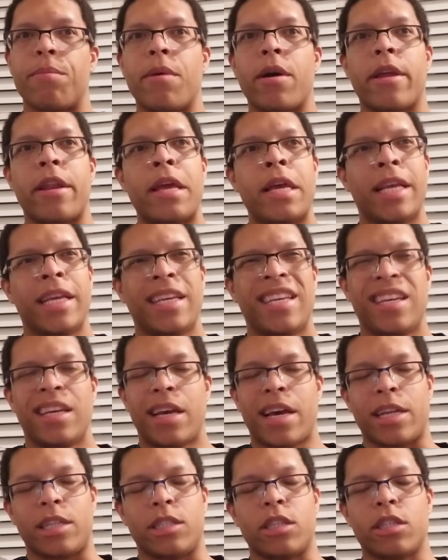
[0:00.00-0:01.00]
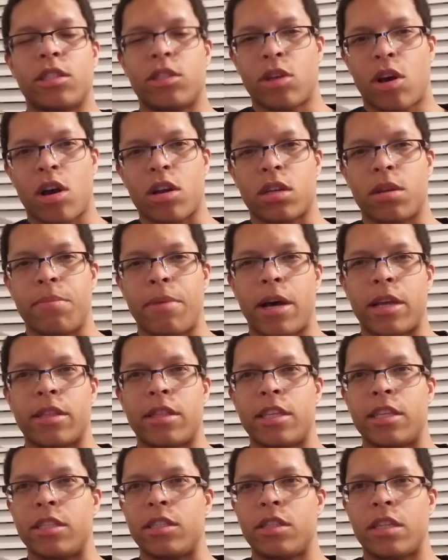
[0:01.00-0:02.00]
But I just talked about
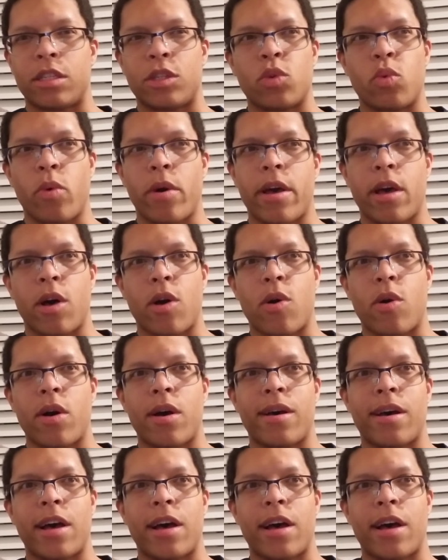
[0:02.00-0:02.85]
this as well